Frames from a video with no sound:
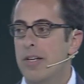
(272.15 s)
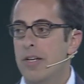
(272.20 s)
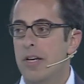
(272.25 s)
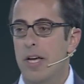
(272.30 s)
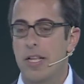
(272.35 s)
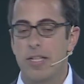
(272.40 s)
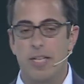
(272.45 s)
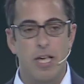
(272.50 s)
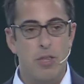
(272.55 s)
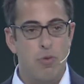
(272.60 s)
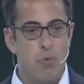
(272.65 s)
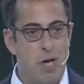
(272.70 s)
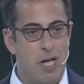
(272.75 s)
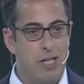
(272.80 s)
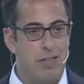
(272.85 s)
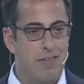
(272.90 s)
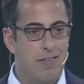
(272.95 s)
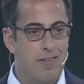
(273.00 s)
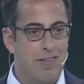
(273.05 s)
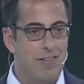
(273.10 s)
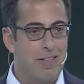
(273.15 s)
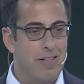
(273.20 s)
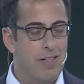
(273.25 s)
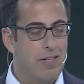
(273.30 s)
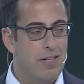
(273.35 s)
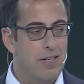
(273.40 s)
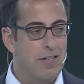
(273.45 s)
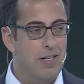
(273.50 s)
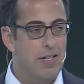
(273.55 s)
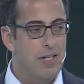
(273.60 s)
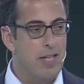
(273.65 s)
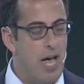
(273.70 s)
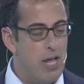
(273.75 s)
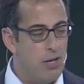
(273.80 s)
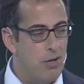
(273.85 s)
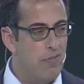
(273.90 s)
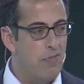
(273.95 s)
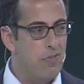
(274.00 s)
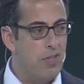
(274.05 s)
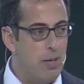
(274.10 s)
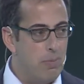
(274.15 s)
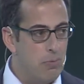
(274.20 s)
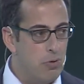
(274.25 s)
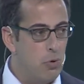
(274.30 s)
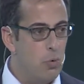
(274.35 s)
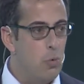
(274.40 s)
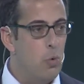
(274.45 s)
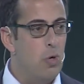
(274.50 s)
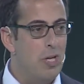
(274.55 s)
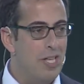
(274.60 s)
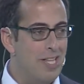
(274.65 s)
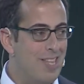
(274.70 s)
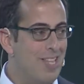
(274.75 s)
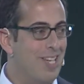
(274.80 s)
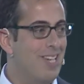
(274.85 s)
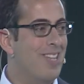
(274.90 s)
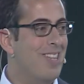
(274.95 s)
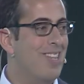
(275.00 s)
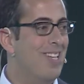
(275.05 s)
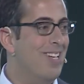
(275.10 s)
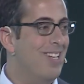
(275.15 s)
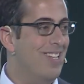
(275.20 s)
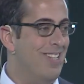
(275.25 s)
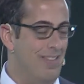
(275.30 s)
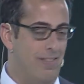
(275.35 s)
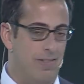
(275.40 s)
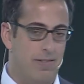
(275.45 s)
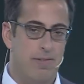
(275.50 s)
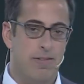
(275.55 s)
And guess what? None of them truly succeeded.